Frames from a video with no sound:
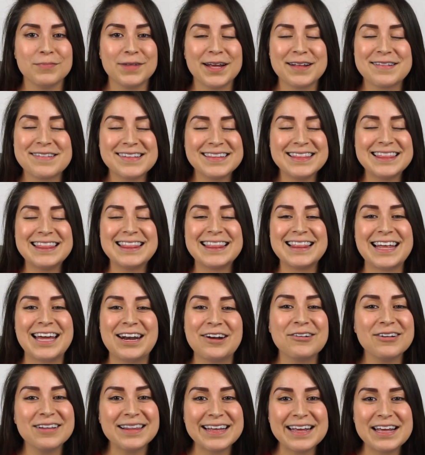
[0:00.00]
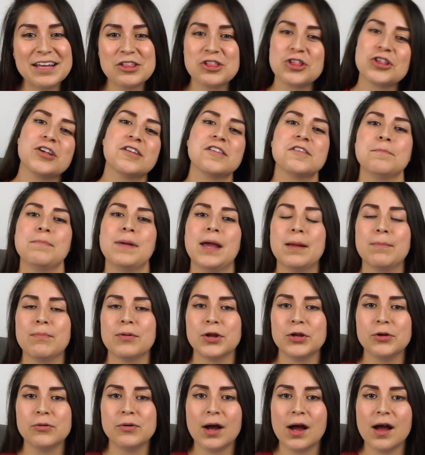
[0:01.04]
It's literally just paper,
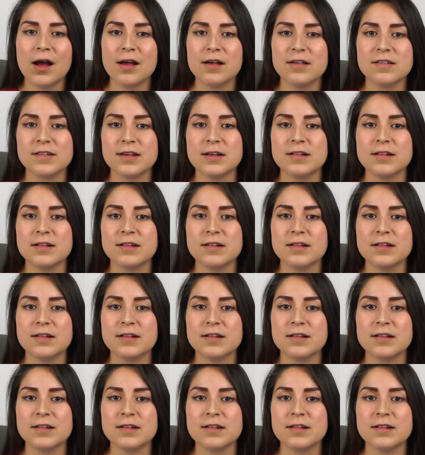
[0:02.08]
you guys.